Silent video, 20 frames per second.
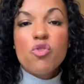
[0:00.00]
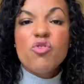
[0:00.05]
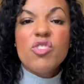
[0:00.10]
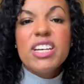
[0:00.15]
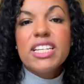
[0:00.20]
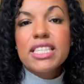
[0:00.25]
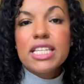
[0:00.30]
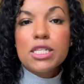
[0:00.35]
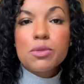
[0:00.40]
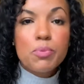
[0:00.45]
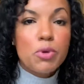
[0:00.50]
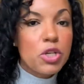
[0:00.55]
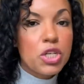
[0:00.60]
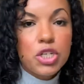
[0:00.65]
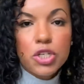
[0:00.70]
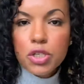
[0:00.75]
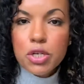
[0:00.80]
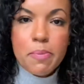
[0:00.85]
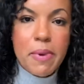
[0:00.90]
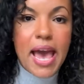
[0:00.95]
read this book
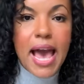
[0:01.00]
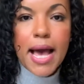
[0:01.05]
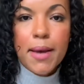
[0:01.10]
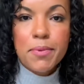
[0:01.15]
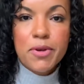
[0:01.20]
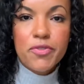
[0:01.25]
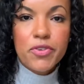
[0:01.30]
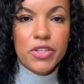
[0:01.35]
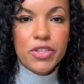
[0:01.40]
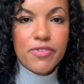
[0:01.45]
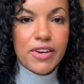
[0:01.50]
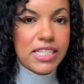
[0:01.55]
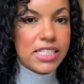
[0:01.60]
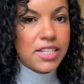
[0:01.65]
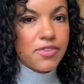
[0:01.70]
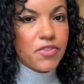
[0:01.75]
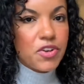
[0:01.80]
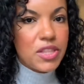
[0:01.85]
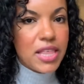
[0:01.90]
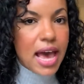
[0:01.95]
and you're going to be happy for the
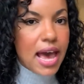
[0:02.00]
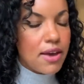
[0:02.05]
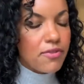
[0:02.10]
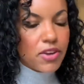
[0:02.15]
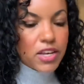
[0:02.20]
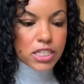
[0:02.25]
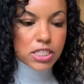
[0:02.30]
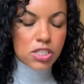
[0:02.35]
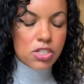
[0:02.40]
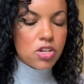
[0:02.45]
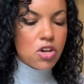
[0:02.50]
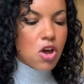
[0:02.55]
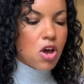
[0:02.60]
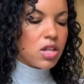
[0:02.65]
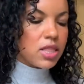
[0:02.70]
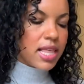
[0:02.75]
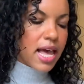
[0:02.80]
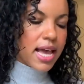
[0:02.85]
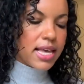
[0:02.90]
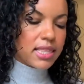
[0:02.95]
rest of your life. It's
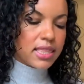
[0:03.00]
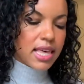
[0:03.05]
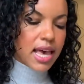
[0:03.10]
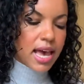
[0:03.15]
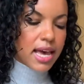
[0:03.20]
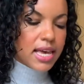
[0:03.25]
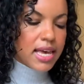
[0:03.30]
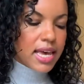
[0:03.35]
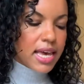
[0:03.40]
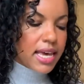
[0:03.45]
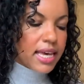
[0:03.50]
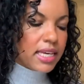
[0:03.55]
not like that.